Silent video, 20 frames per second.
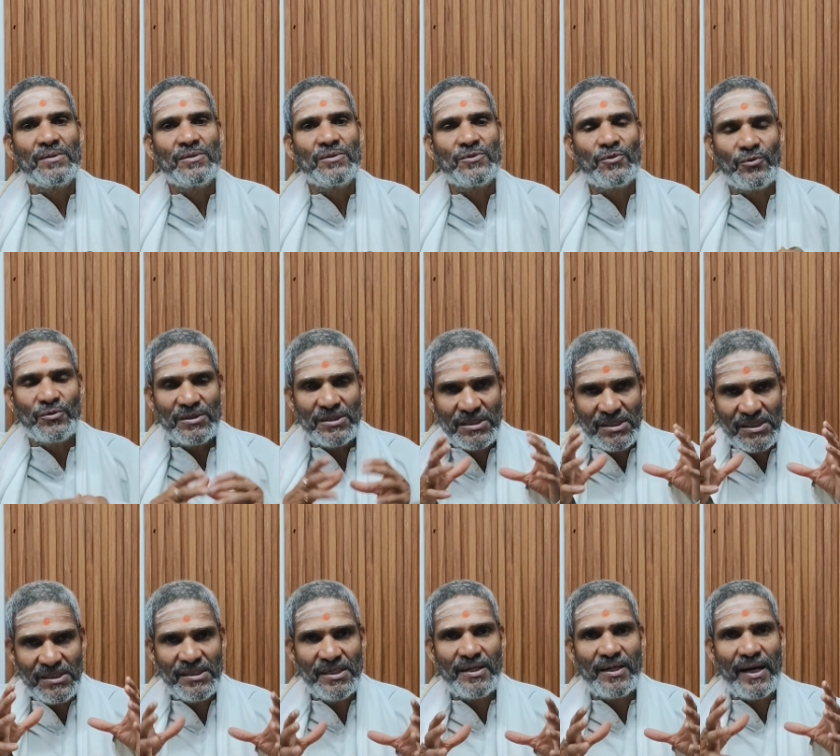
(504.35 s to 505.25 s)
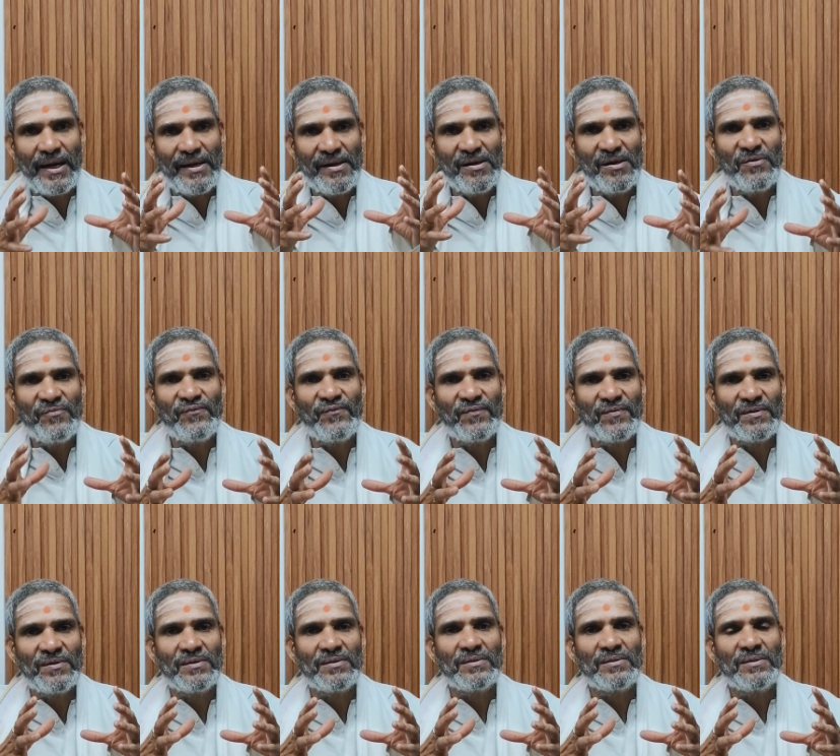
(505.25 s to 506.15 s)
So this is the kind
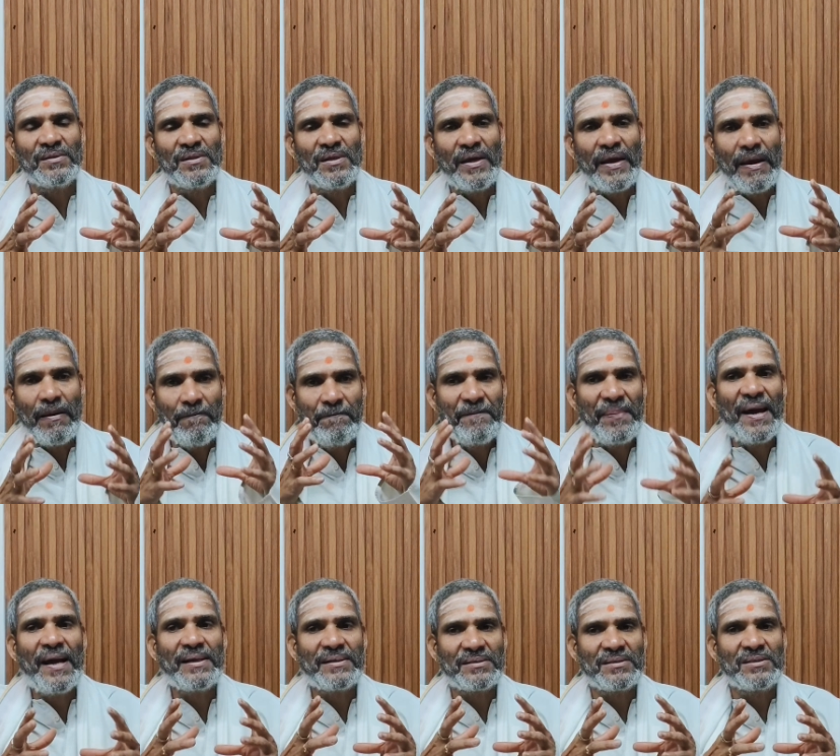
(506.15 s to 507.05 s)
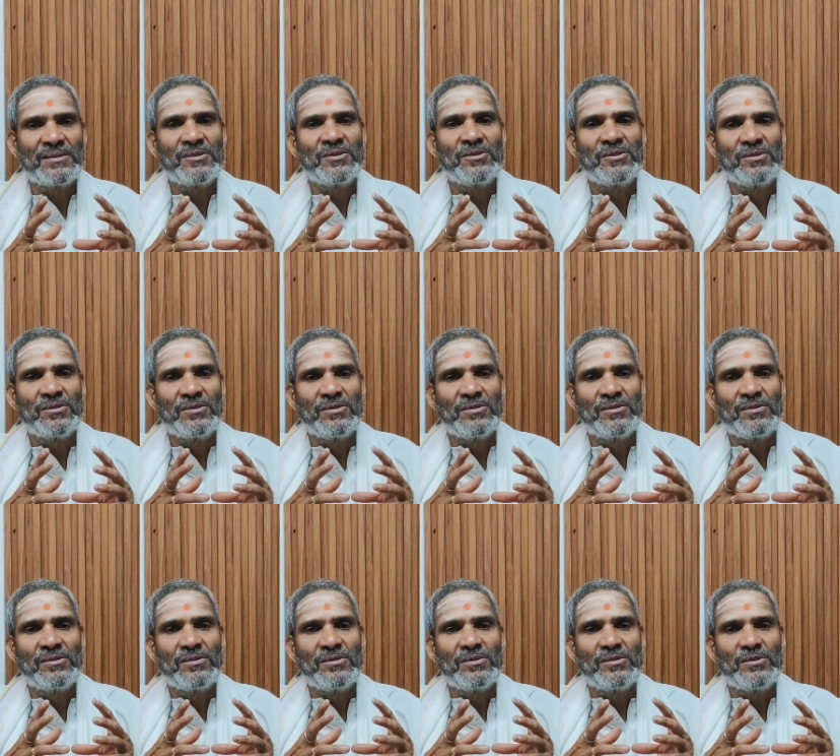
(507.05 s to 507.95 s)
of impact
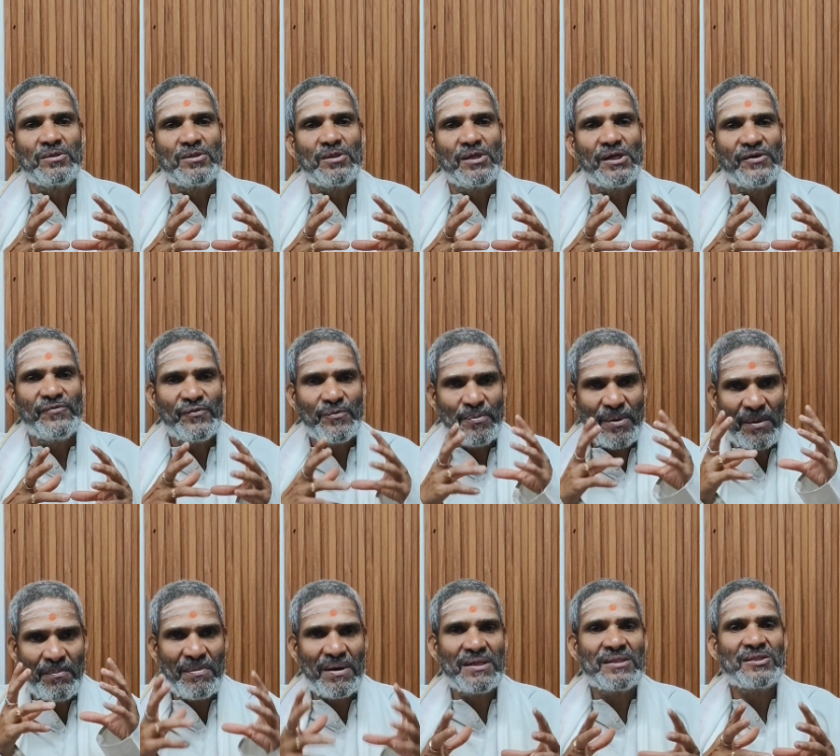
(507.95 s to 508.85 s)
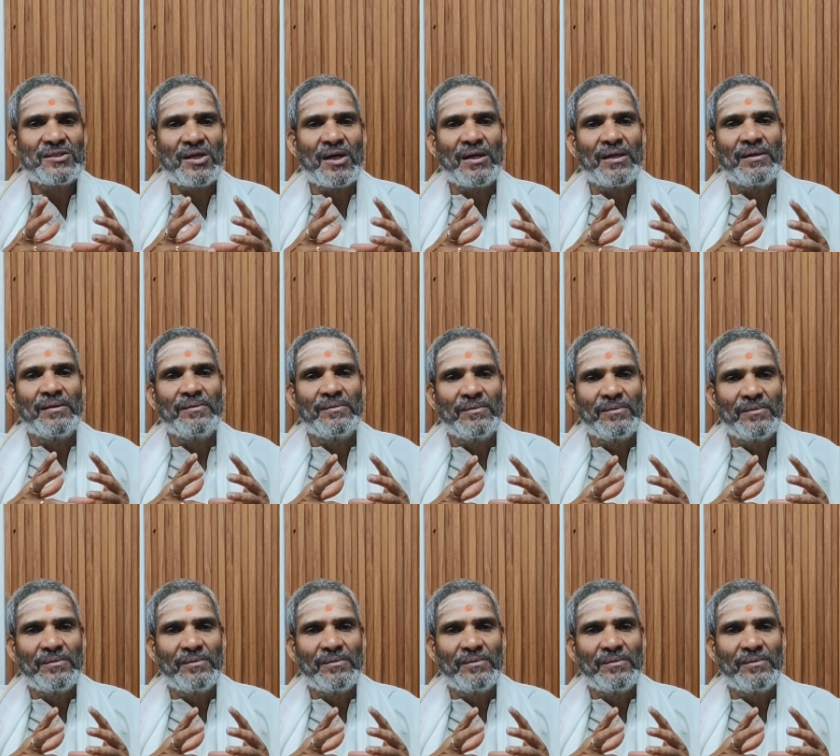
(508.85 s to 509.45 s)
of Brahmastra